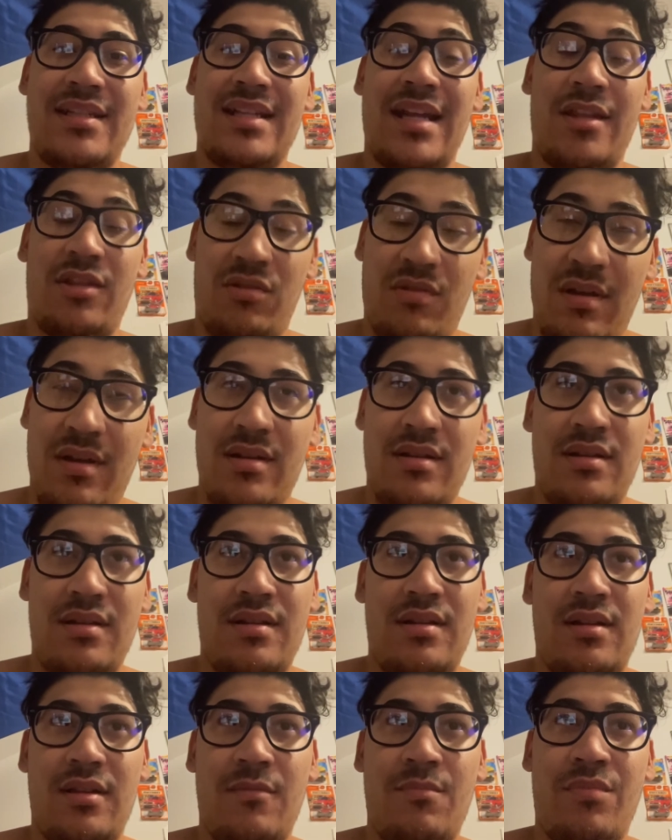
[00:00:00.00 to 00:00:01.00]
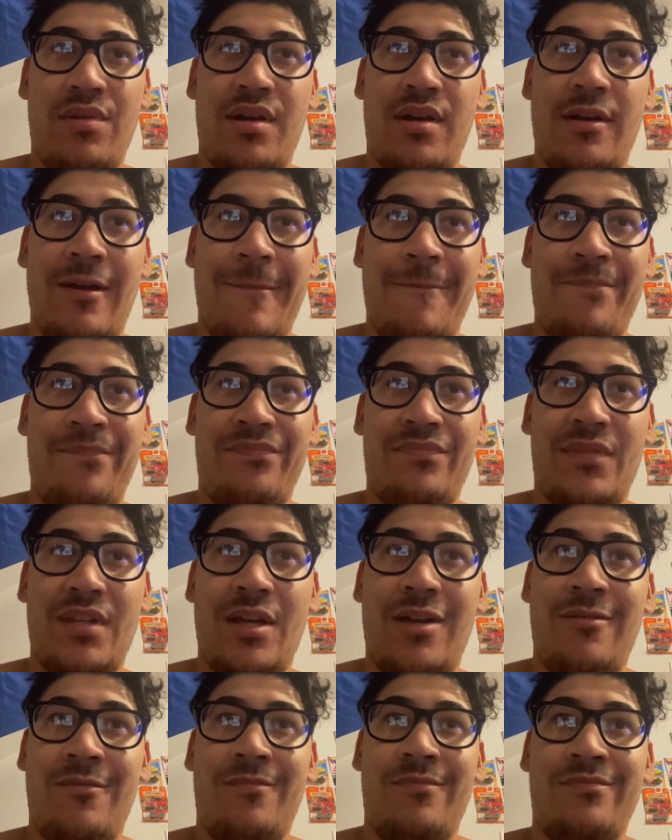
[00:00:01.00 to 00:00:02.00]
I threaded it in, but
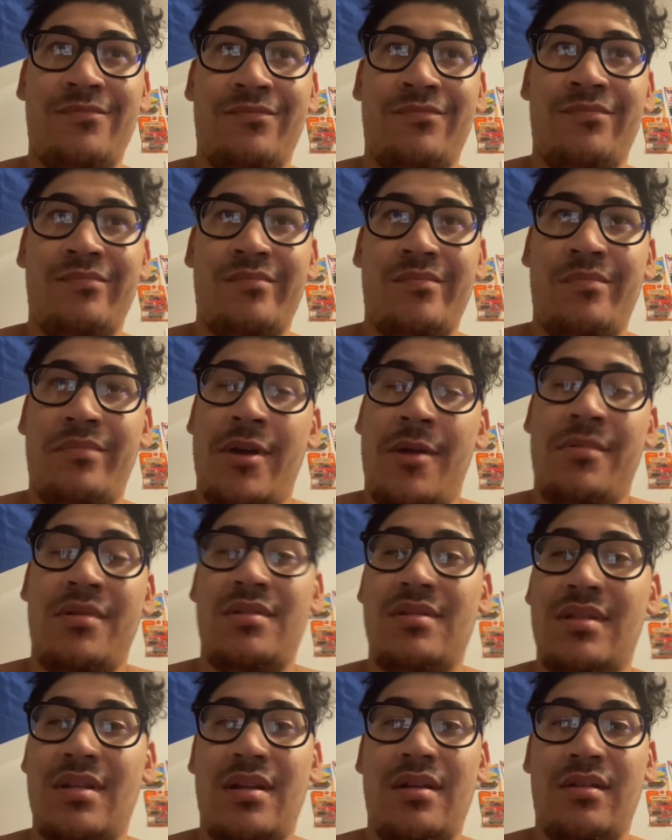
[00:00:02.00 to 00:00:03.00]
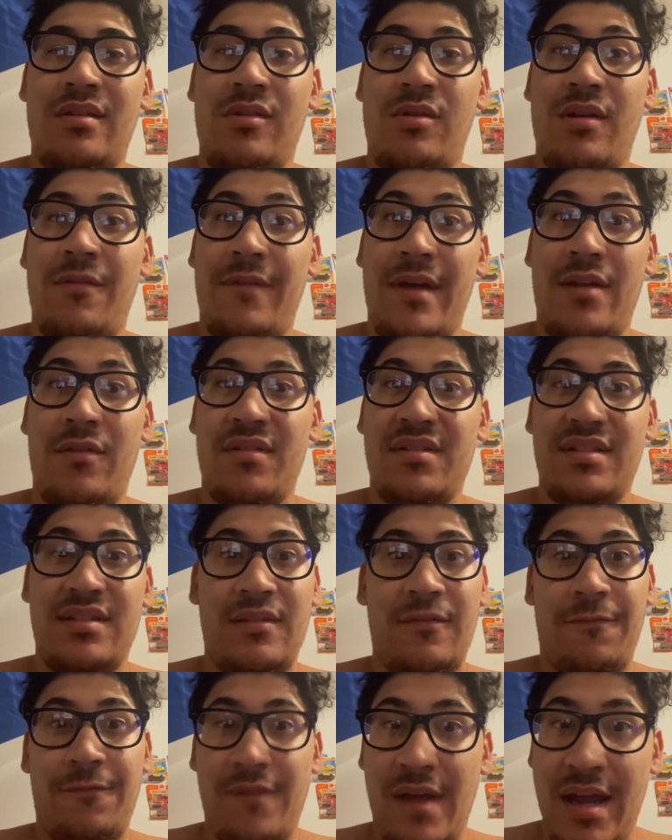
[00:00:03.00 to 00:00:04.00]
I'm probably just gonna go, if I don't see
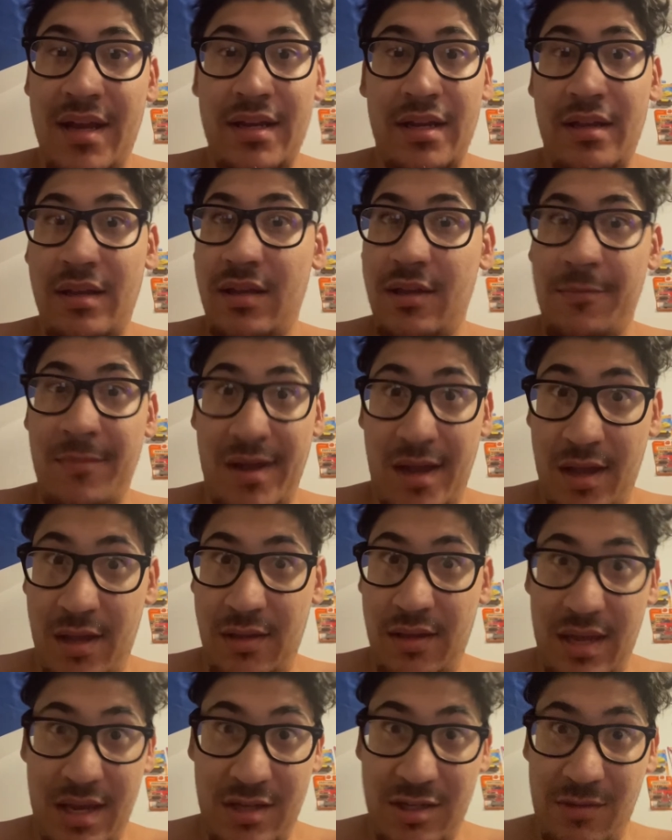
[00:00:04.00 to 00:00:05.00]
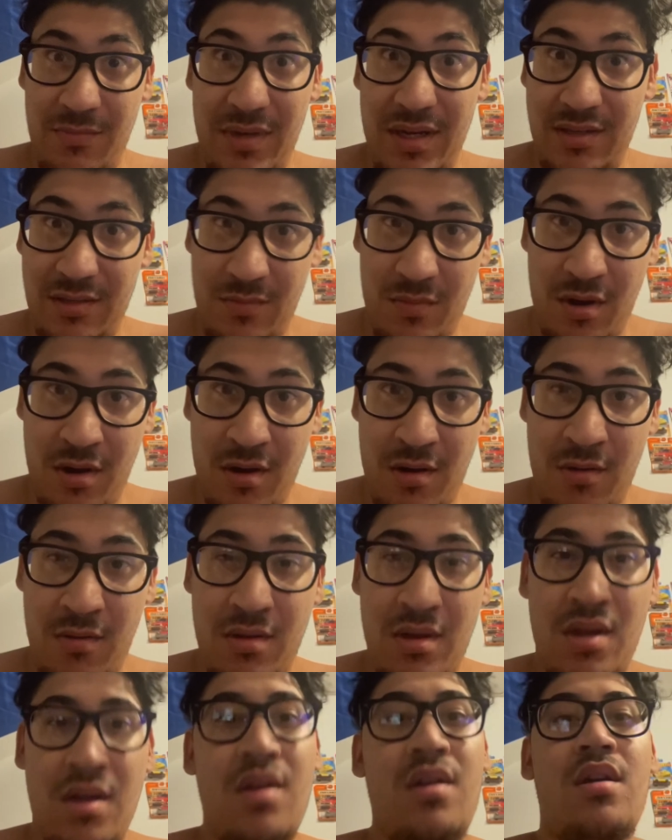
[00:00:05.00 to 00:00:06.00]
find it in my engine bay tomorrow,
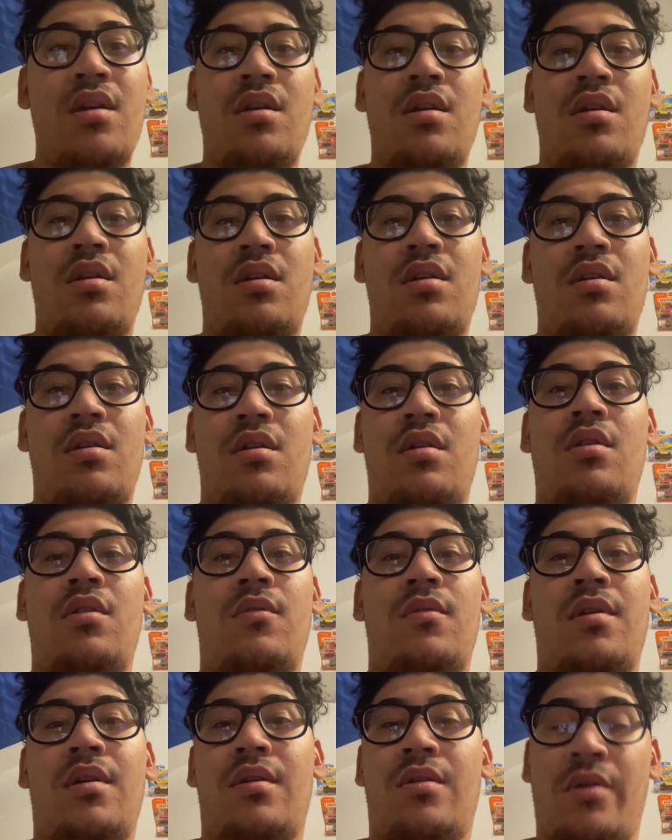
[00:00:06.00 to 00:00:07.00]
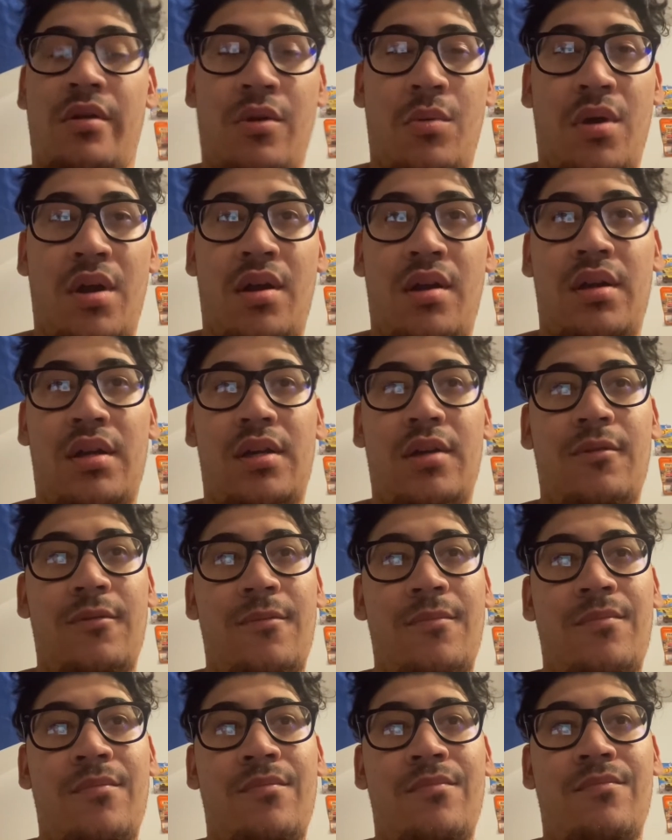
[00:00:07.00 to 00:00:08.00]
go to work,
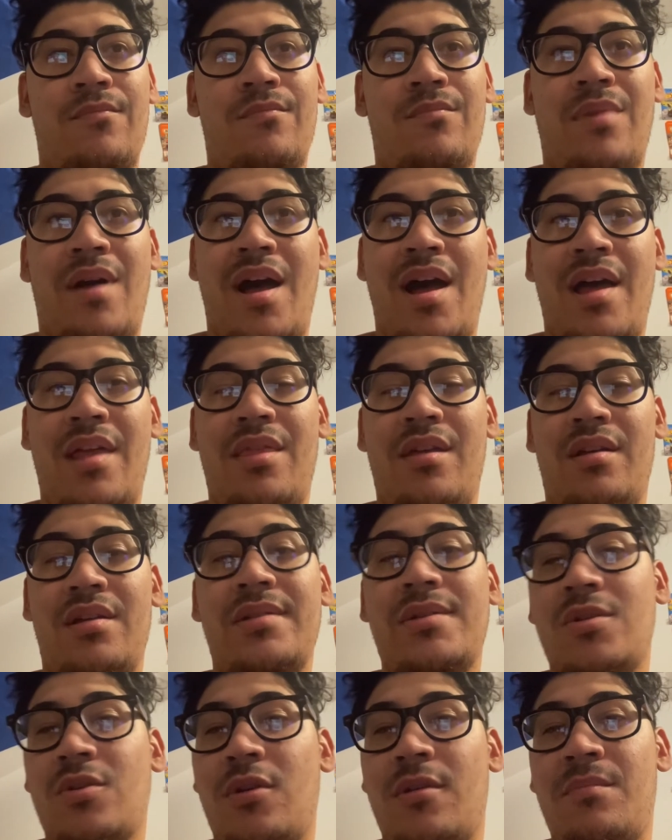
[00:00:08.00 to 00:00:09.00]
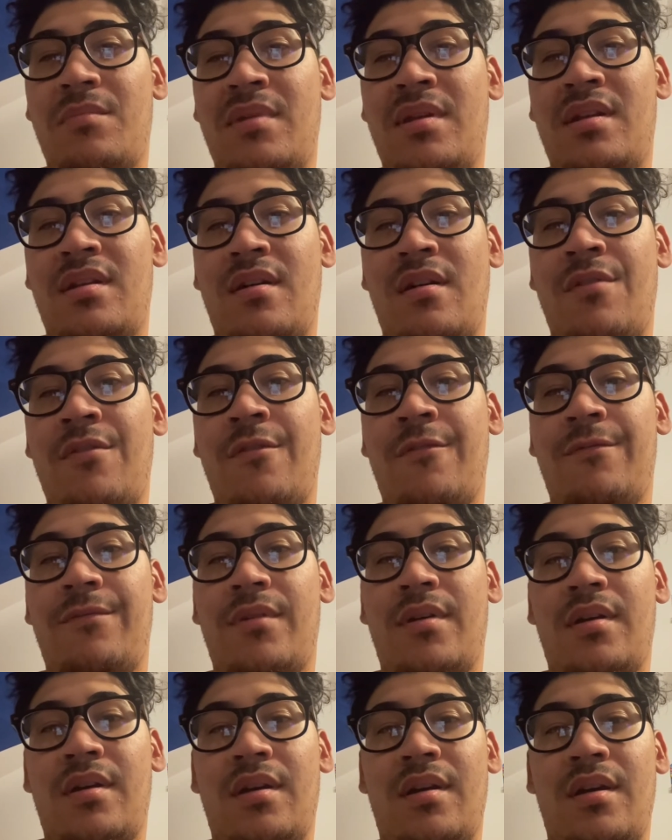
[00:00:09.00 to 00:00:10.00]
buy the assortment of
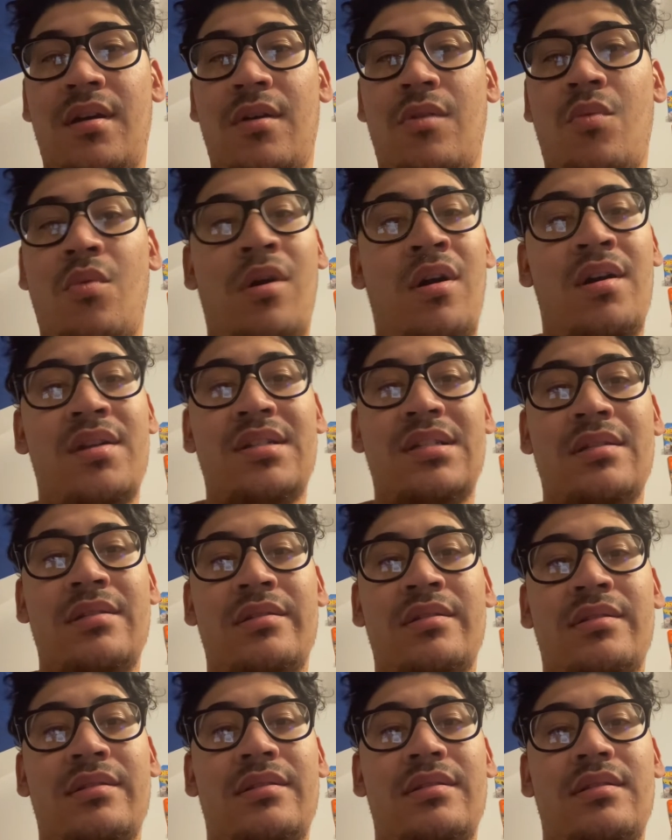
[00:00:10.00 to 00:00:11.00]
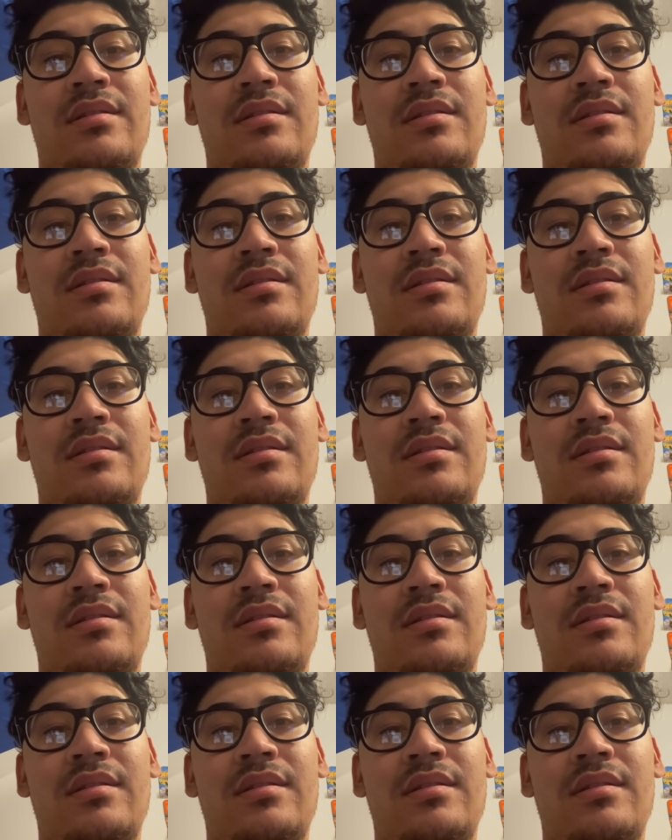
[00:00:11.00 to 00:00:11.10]
uh, washers,